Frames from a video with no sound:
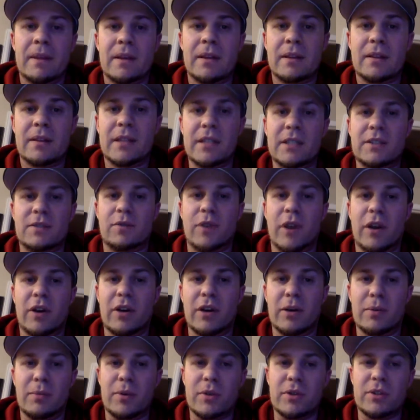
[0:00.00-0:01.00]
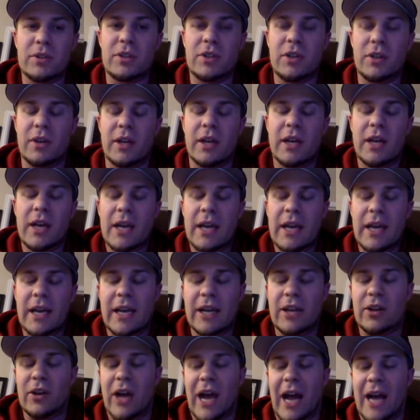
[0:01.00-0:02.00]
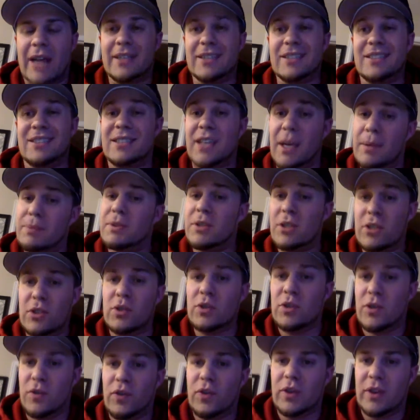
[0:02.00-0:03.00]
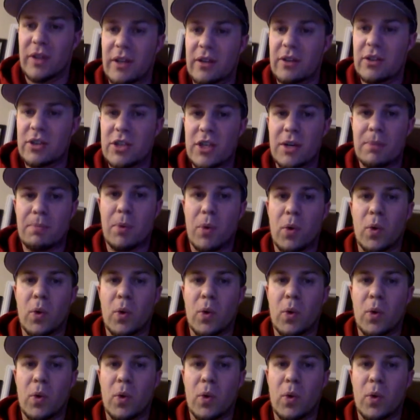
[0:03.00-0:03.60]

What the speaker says: These variables could either act as substitutes for leadership,